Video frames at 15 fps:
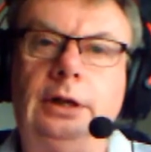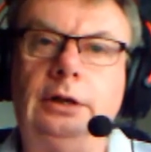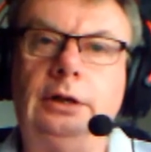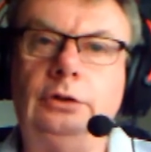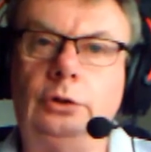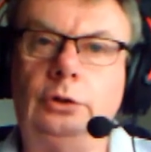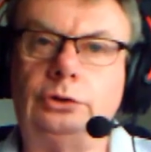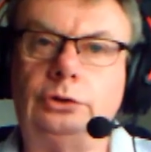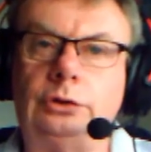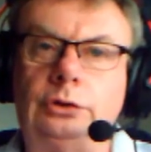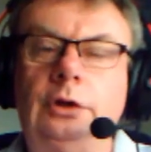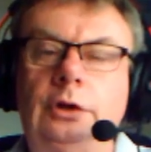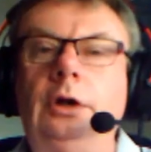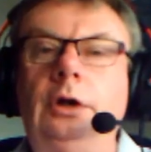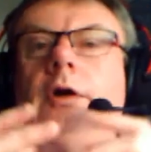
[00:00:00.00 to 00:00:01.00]
the
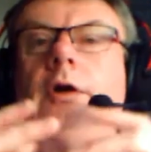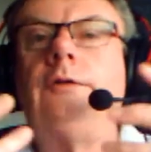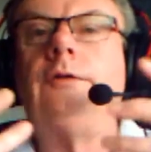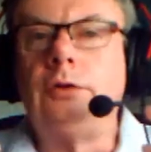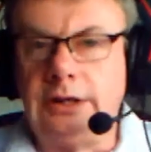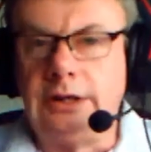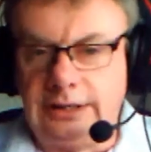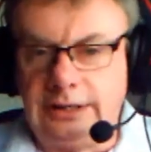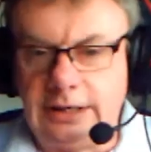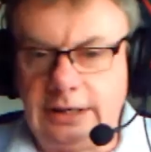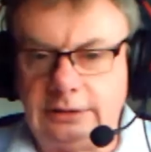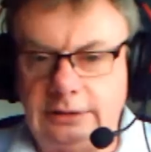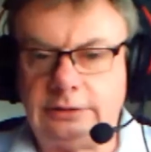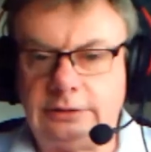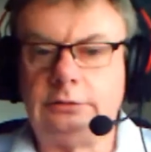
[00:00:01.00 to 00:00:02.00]
user for
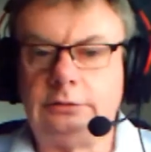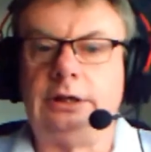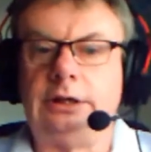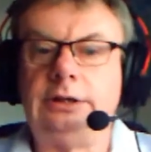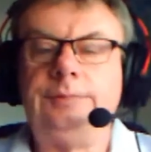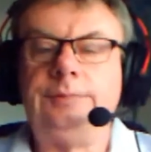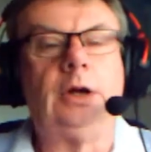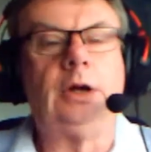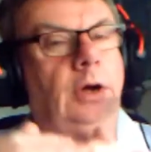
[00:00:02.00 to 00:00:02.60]
details, right?